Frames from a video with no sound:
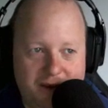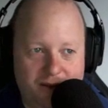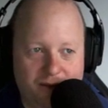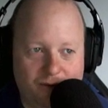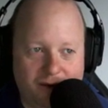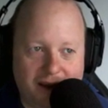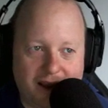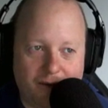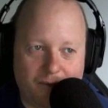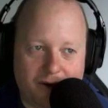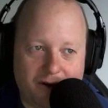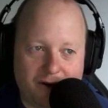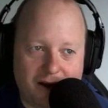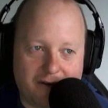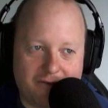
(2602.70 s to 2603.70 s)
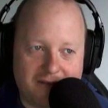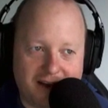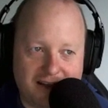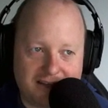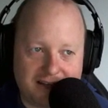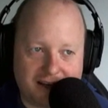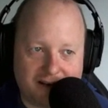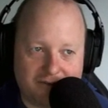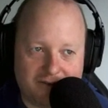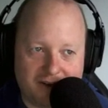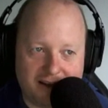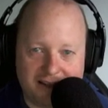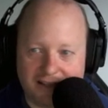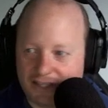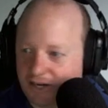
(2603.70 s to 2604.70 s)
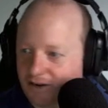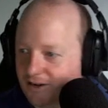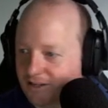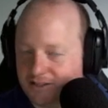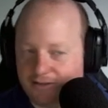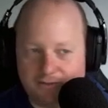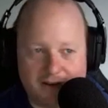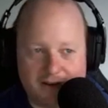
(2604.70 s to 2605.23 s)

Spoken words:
MP3. I wonder how fast I can find the Chariots